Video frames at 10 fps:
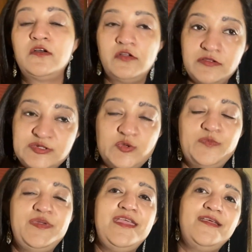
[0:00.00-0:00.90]
also
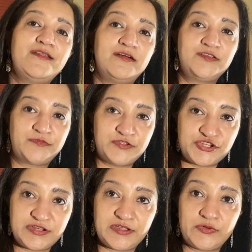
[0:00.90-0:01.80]
being an art
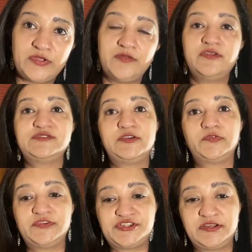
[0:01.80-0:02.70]
aficionado and a music
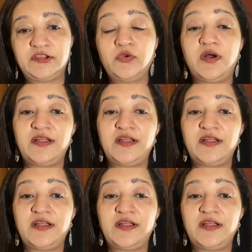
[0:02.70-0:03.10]
aficionado,